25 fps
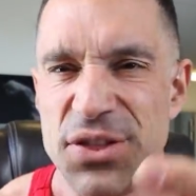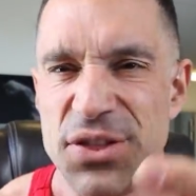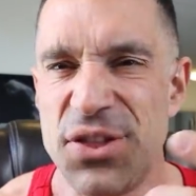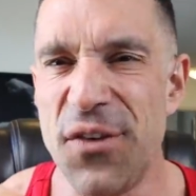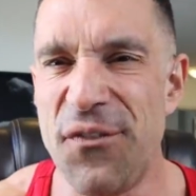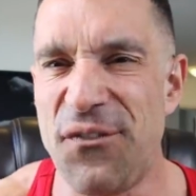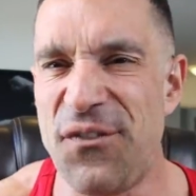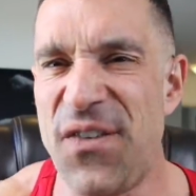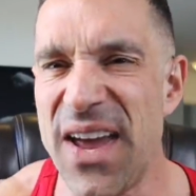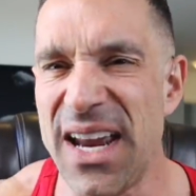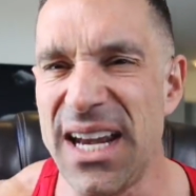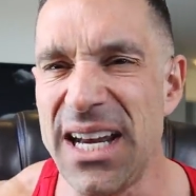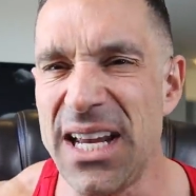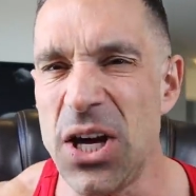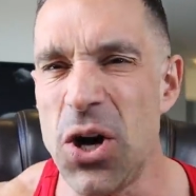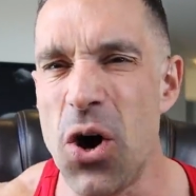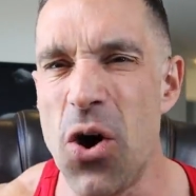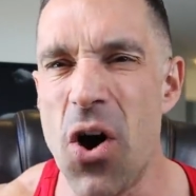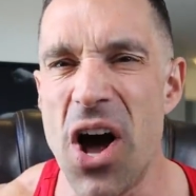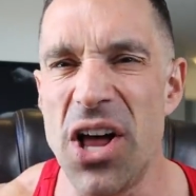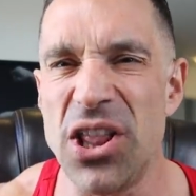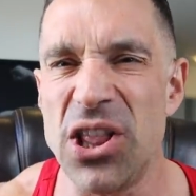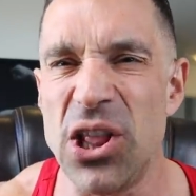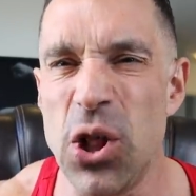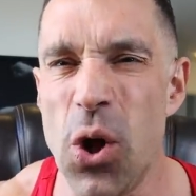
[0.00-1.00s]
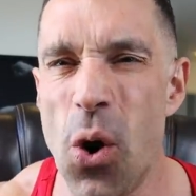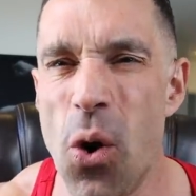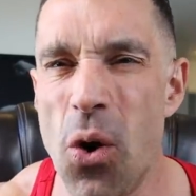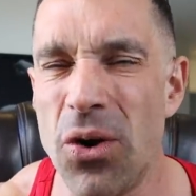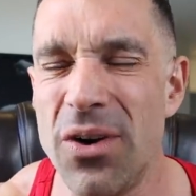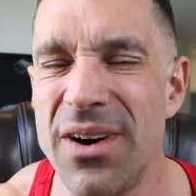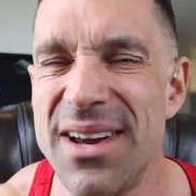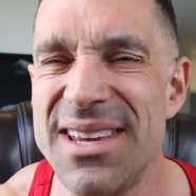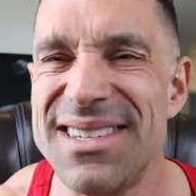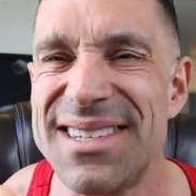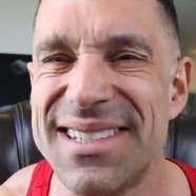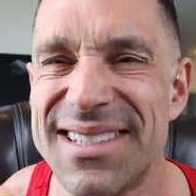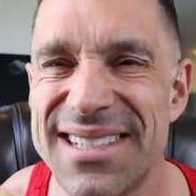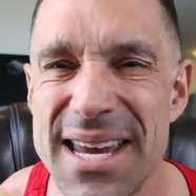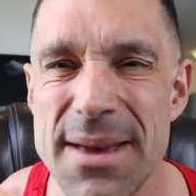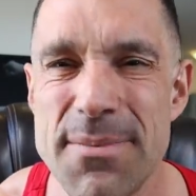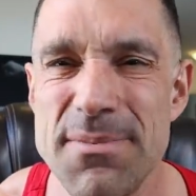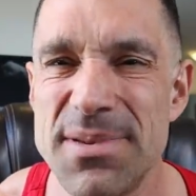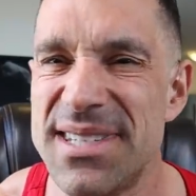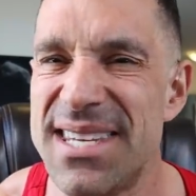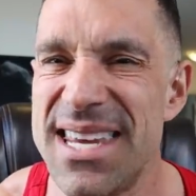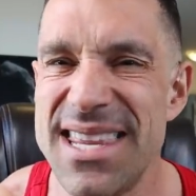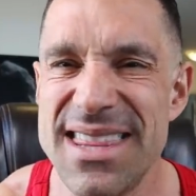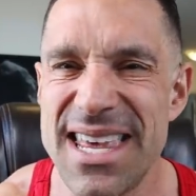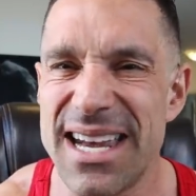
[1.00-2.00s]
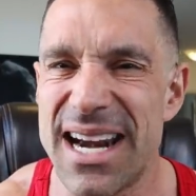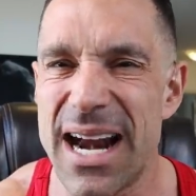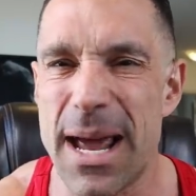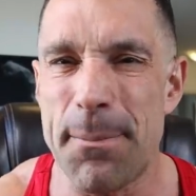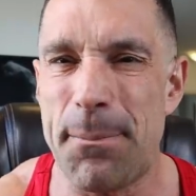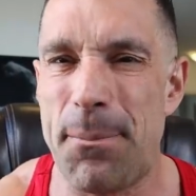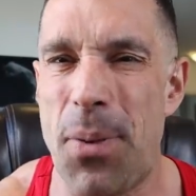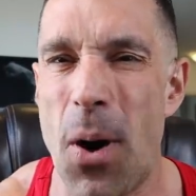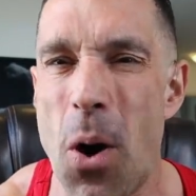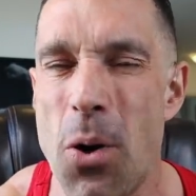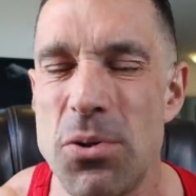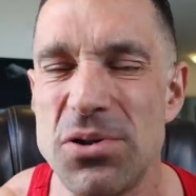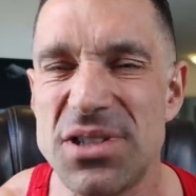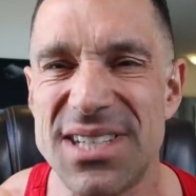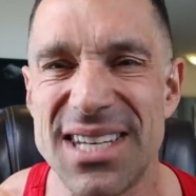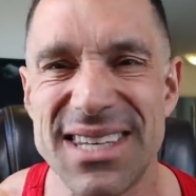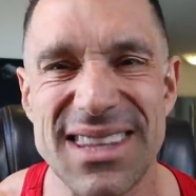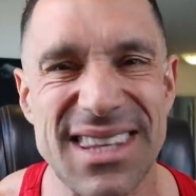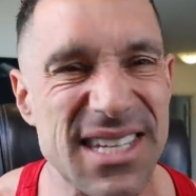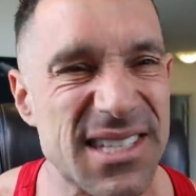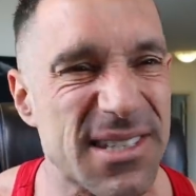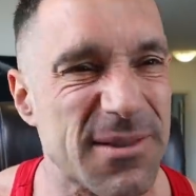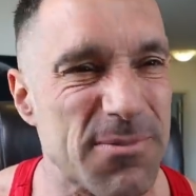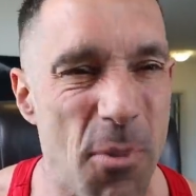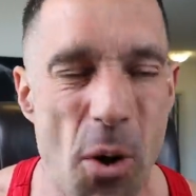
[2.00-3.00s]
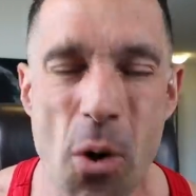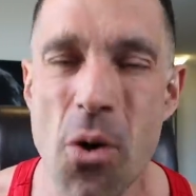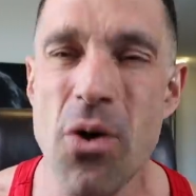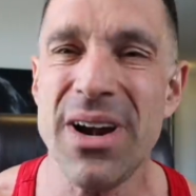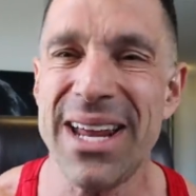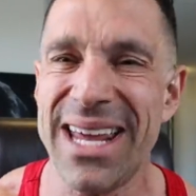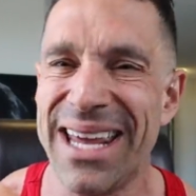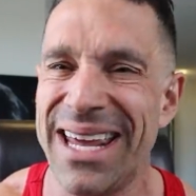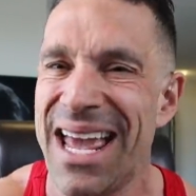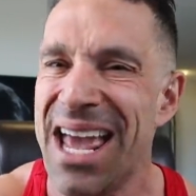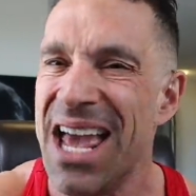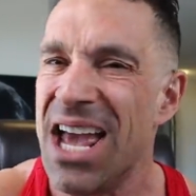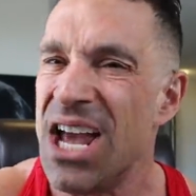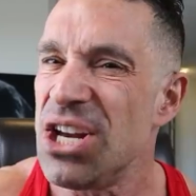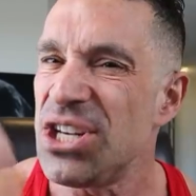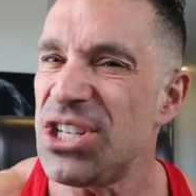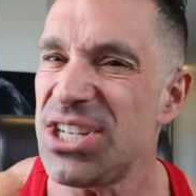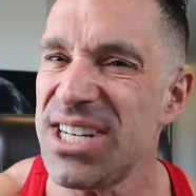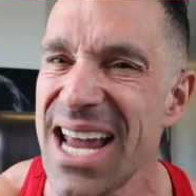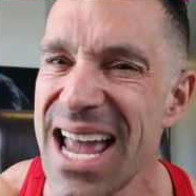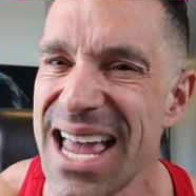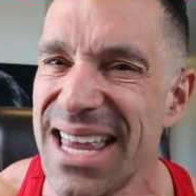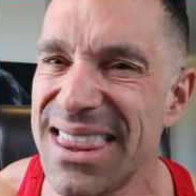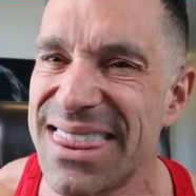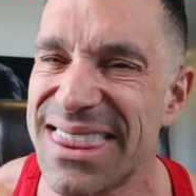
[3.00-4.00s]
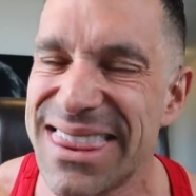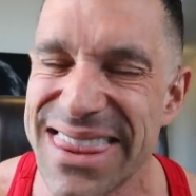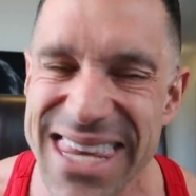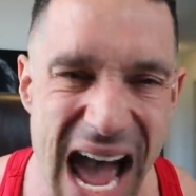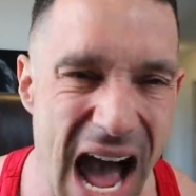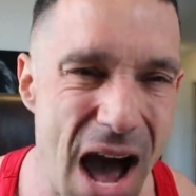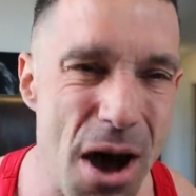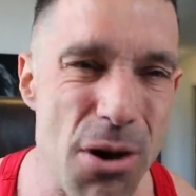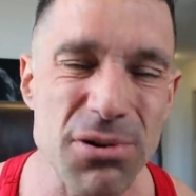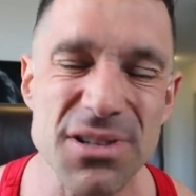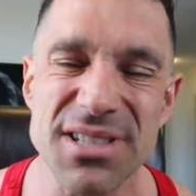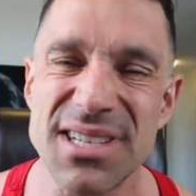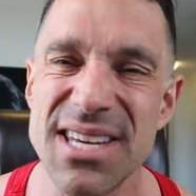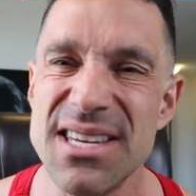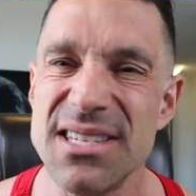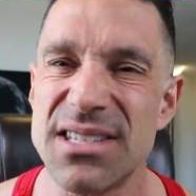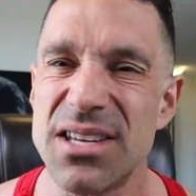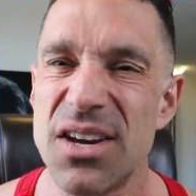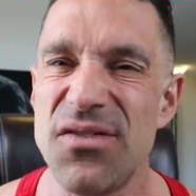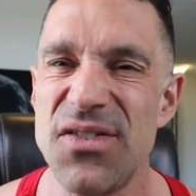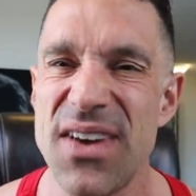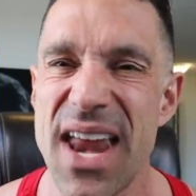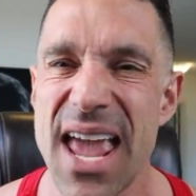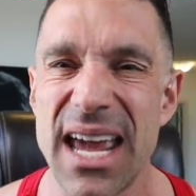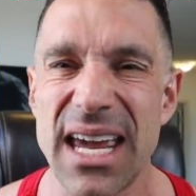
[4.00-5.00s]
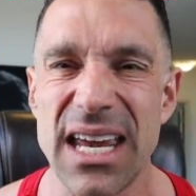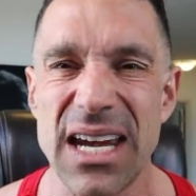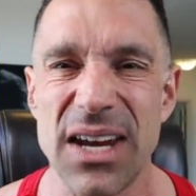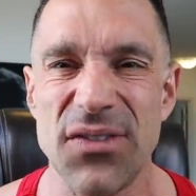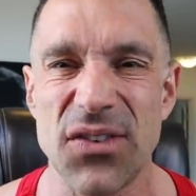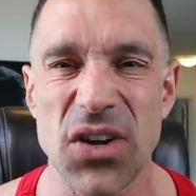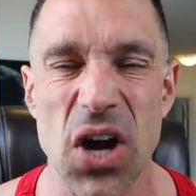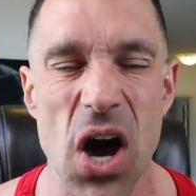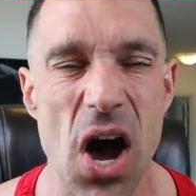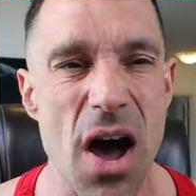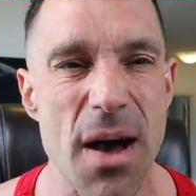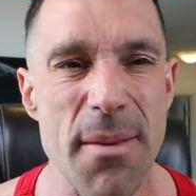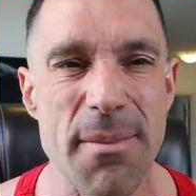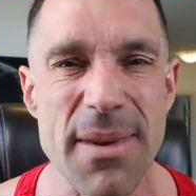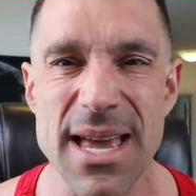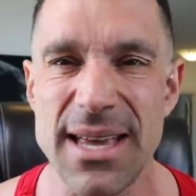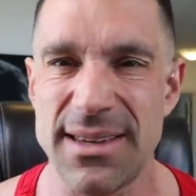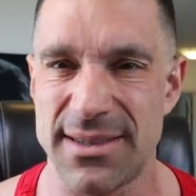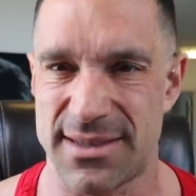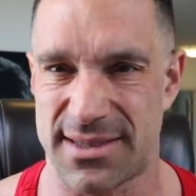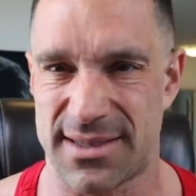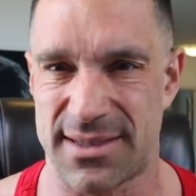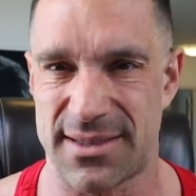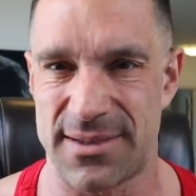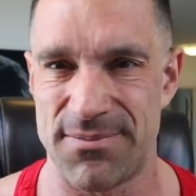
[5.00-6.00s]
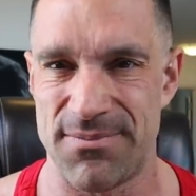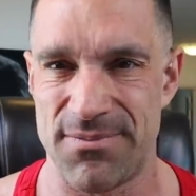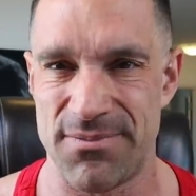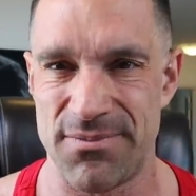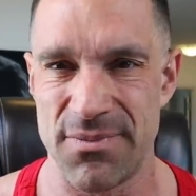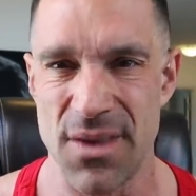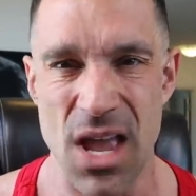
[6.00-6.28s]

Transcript: The video on Lauren Simpson that I posted this morning, she had thousands of negative comments.